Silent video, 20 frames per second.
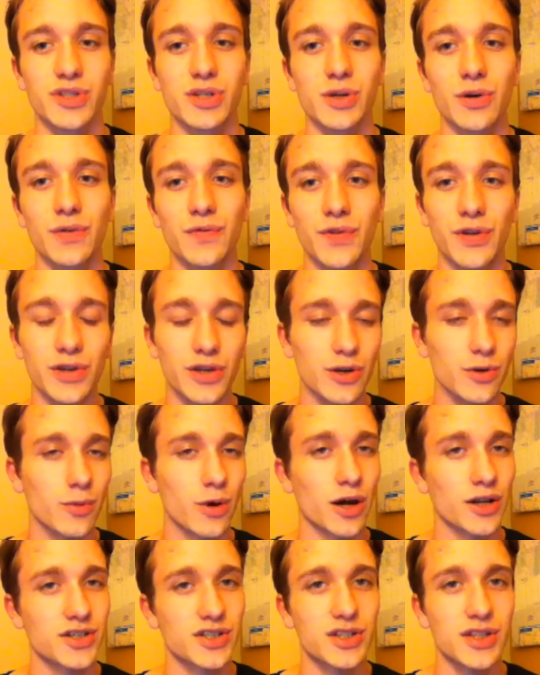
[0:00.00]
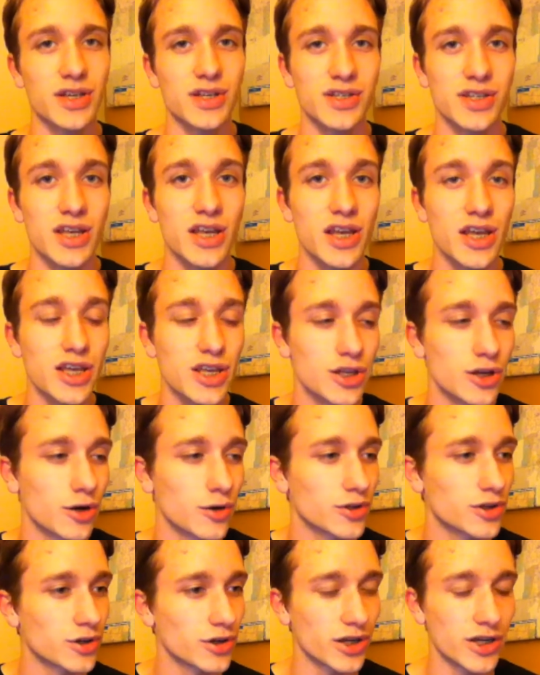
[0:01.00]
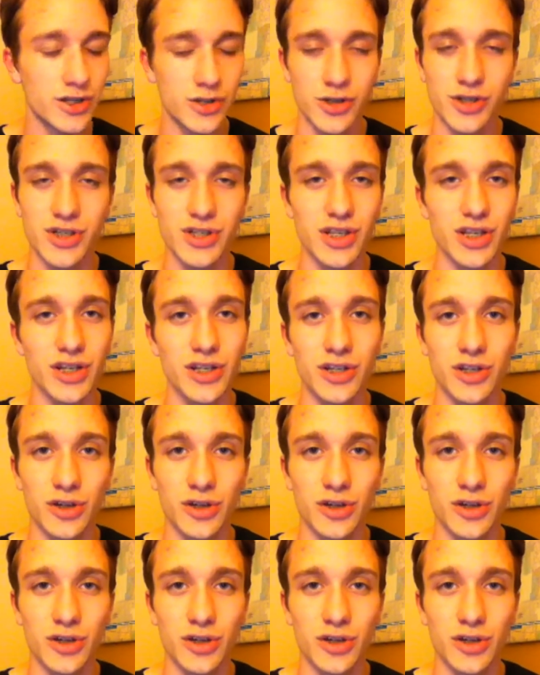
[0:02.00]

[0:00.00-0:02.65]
So if you're here watching this, you're interested,